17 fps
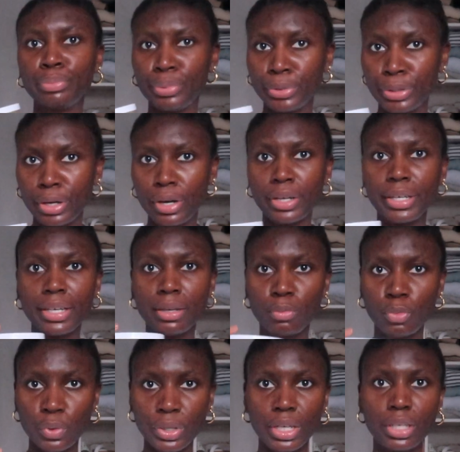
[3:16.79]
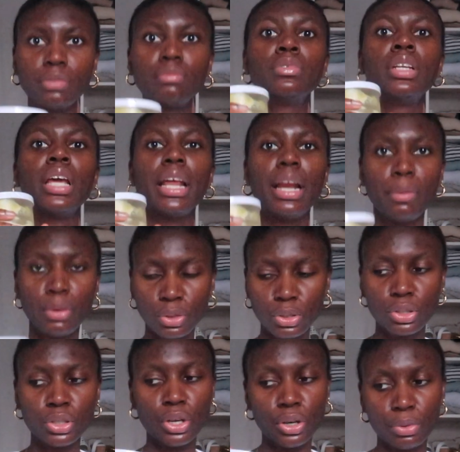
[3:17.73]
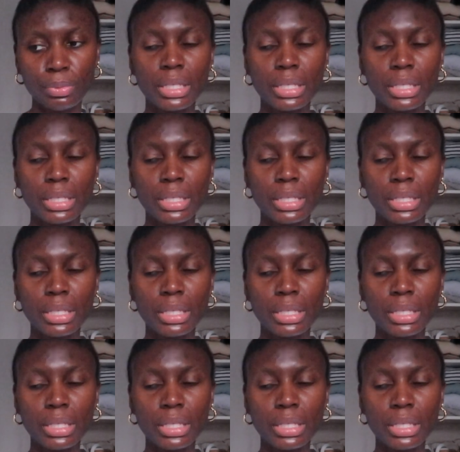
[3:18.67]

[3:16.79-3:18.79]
Put it on in the morning and I'm good to go,